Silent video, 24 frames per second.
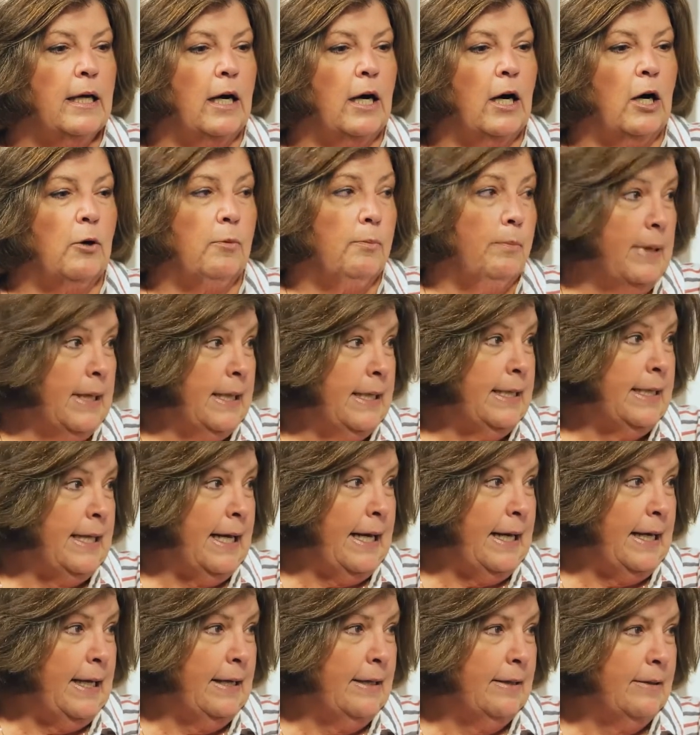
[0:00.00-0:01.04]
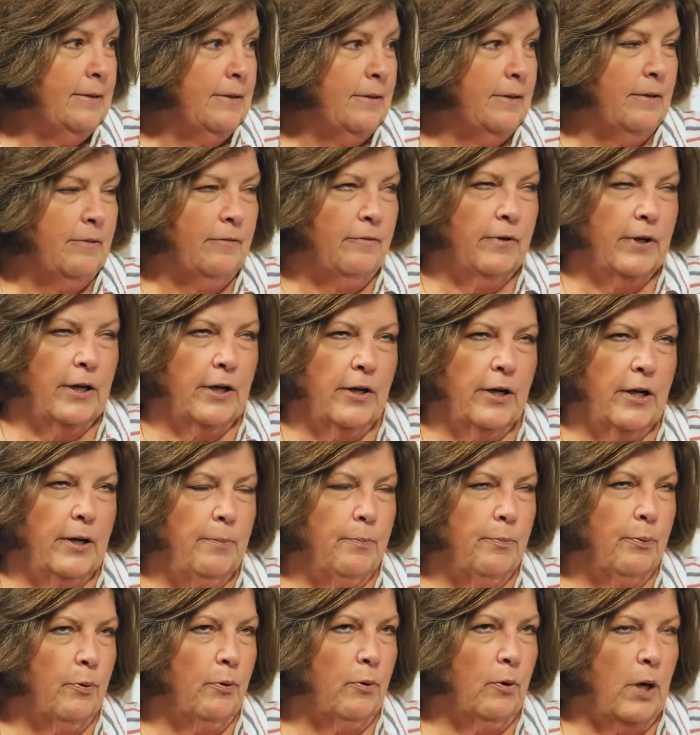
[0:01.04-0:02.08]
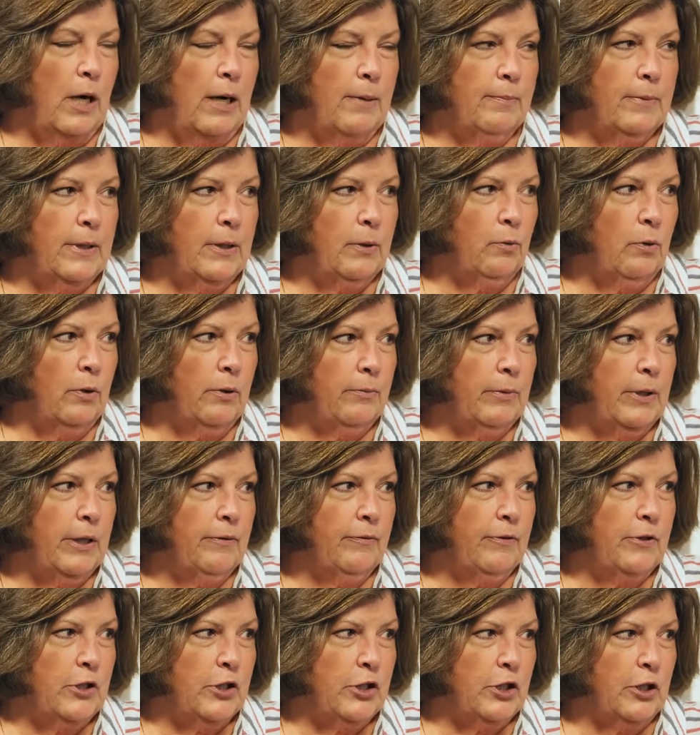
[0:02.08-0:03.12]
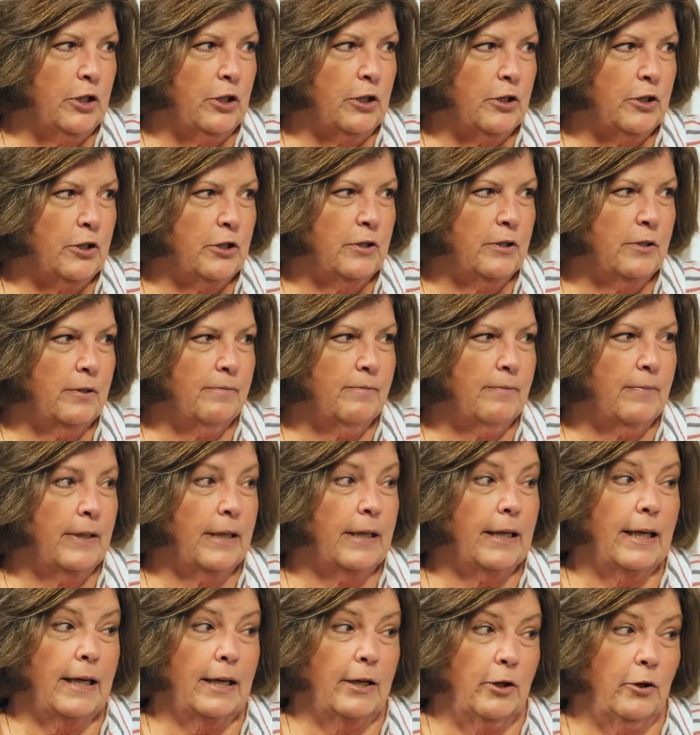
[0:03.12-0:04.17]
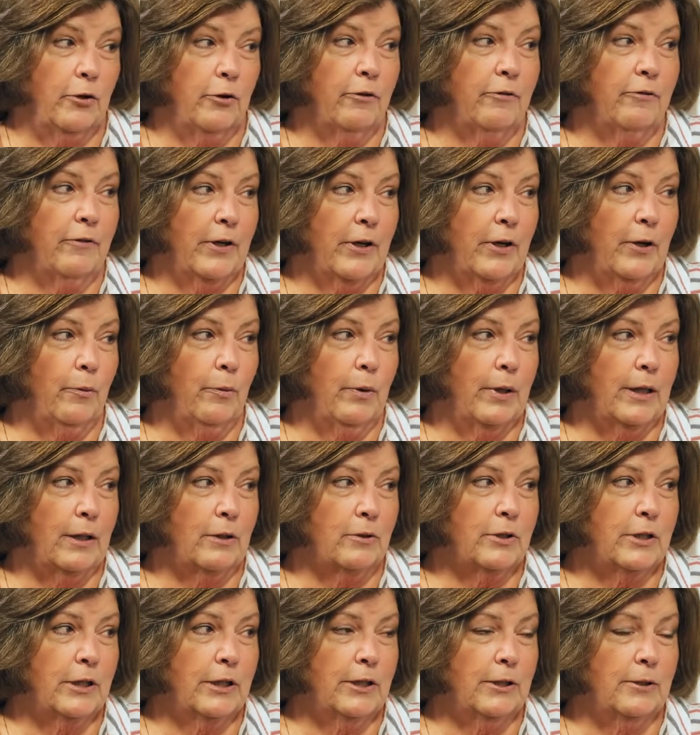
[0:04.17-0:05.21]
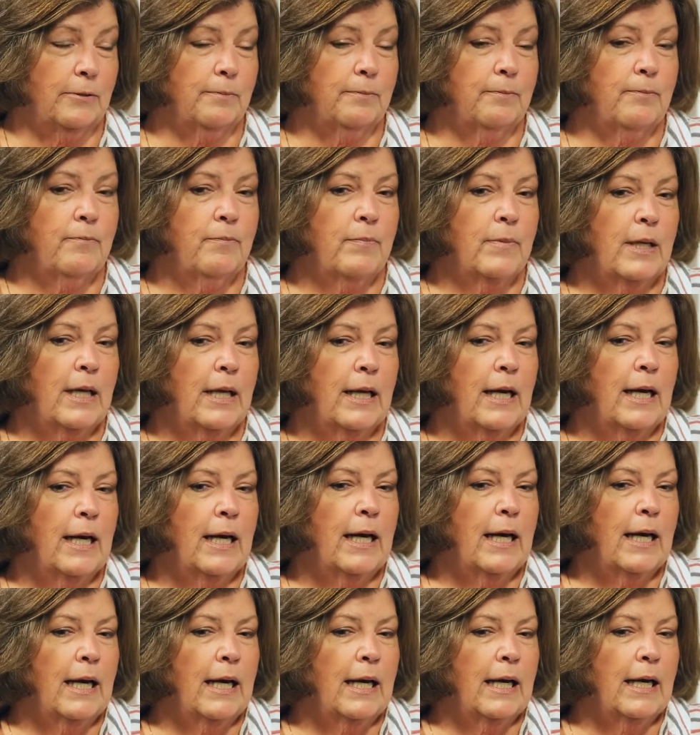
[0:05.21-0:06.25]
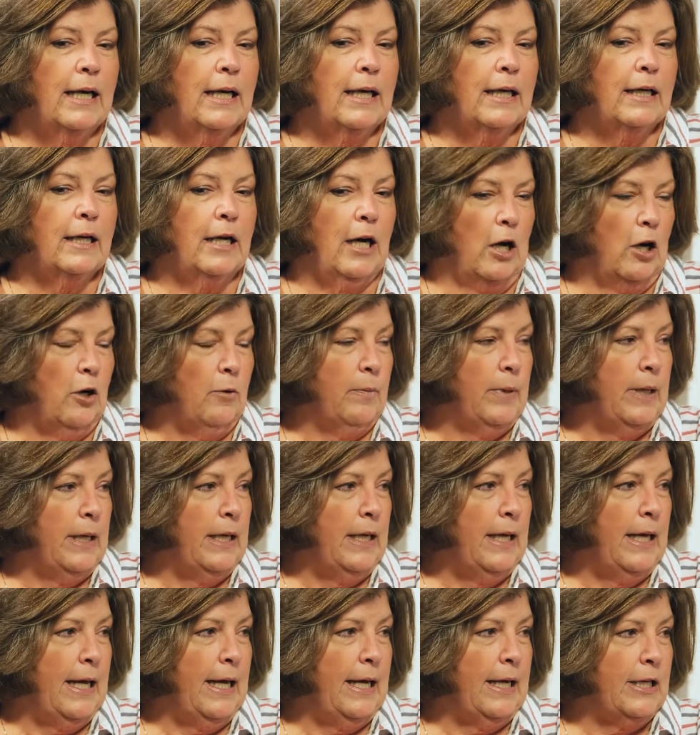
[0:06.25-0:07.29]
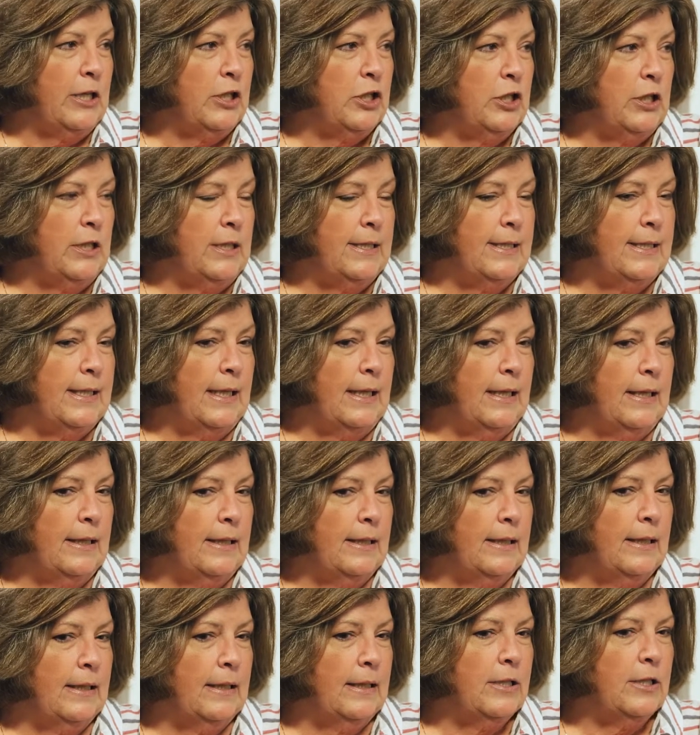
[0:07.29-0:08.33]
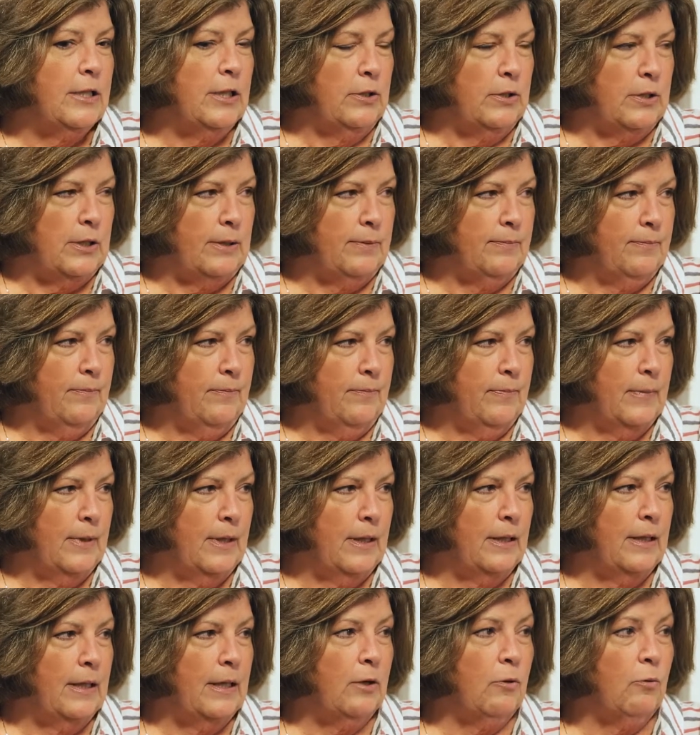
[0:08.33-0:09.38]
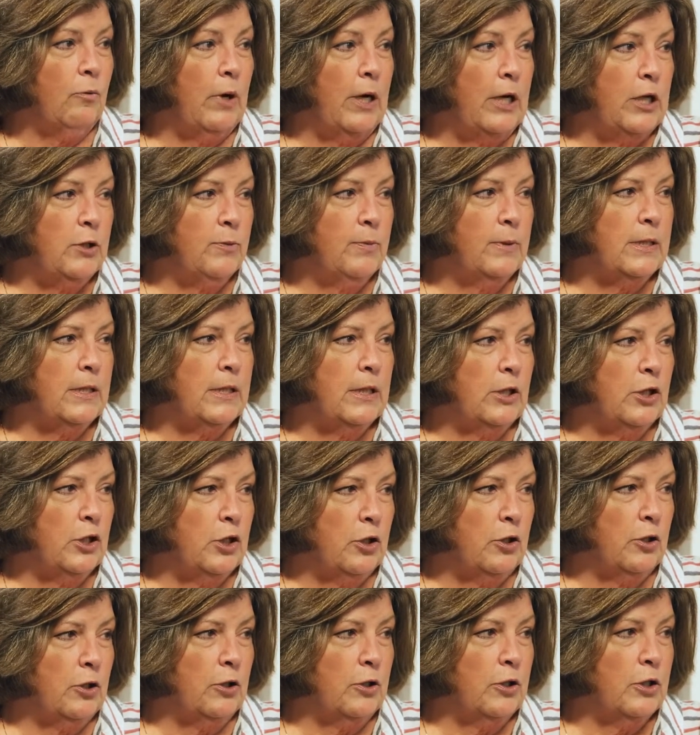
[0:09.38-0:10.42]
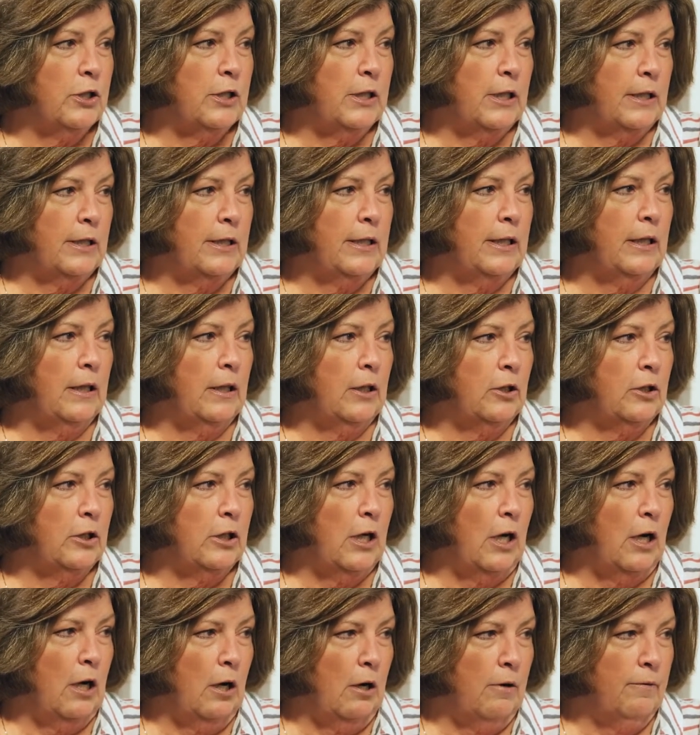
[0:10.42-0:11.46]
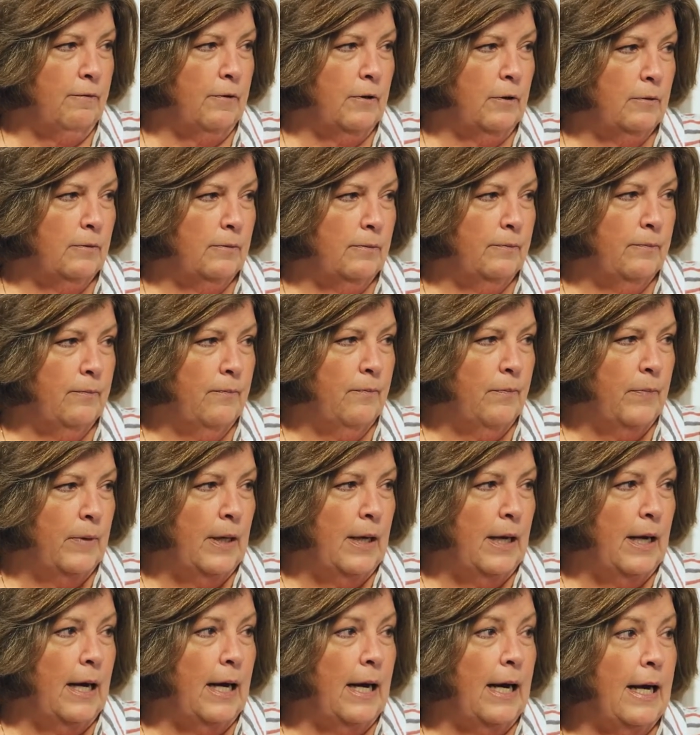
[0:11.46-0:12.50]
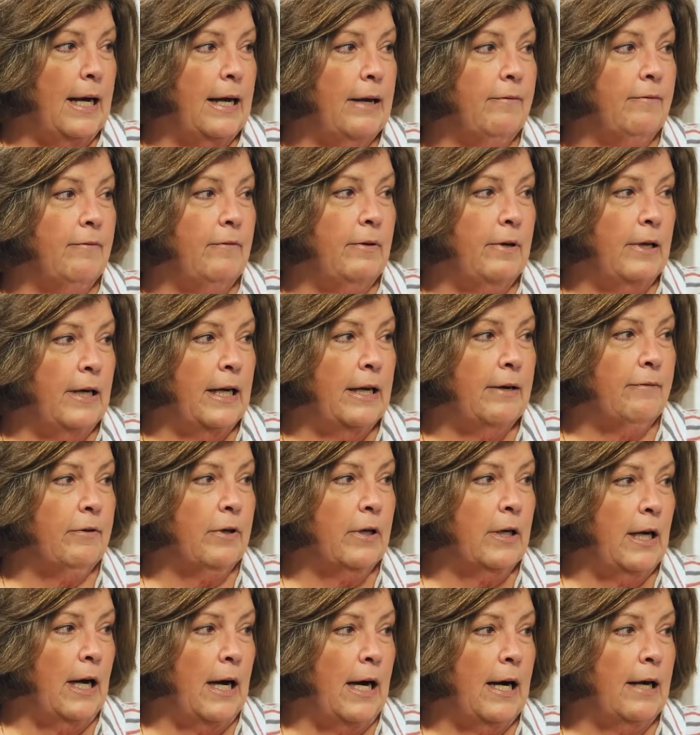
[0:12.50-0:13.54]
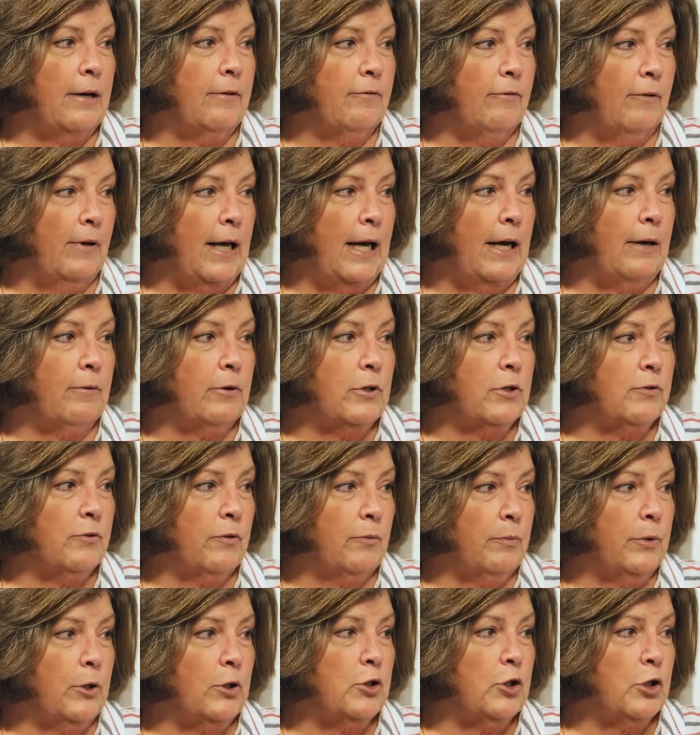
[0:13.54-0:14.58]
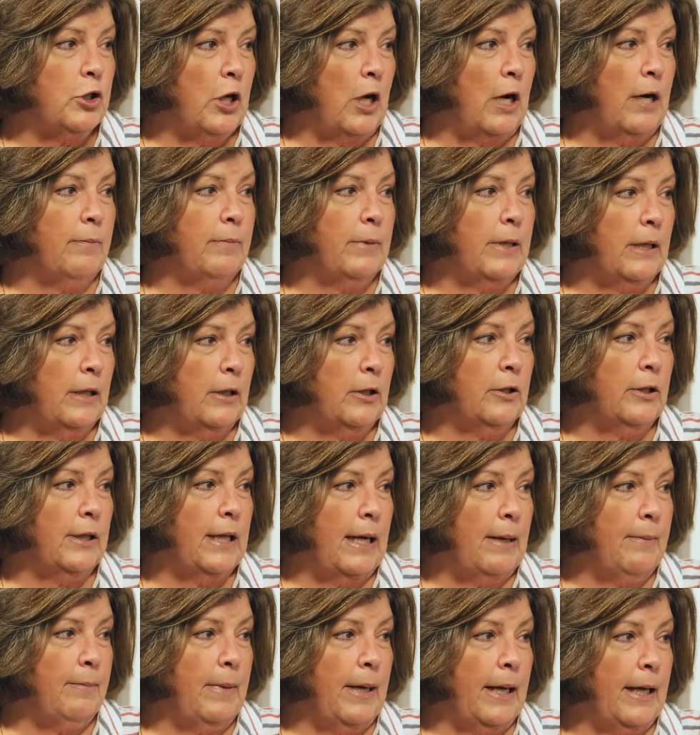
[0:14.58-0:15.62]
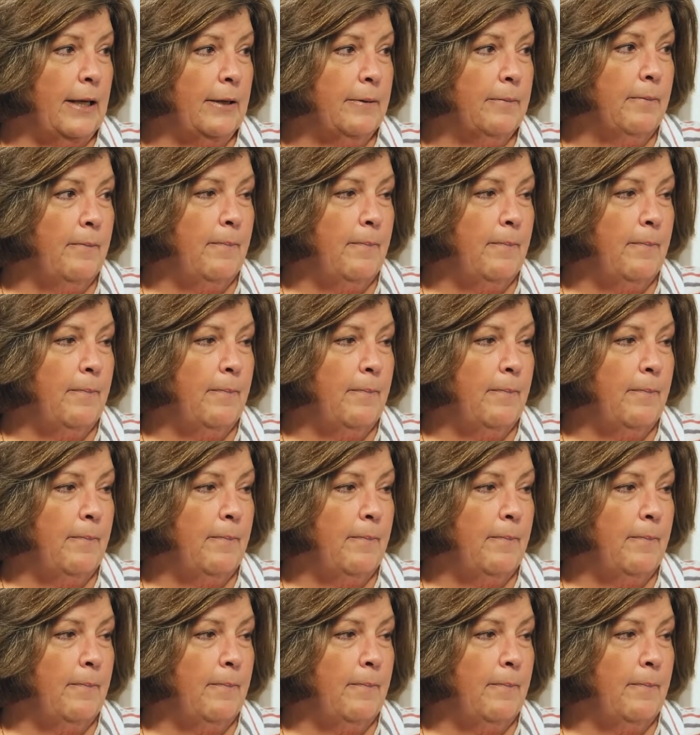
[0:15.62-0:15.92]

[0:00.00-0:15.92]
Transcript: On Monday, the very prominent woman of the church, and I knew her very well too, called me, and she said, Susan, the arrangements at church Sunday looked awful. I have never got flowers from your shop that looked that bad.